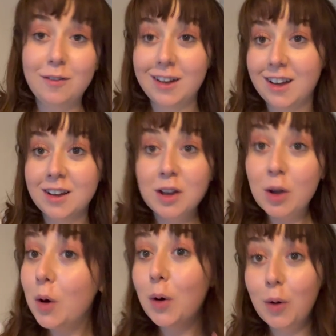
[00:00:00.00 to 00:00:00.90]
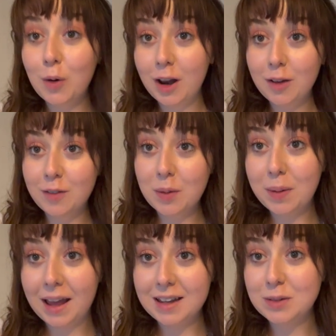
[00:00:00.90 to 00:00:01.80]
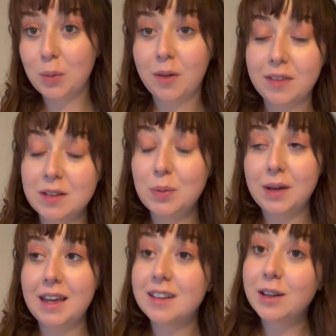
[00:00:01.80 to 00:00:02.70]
a all over the place one this week,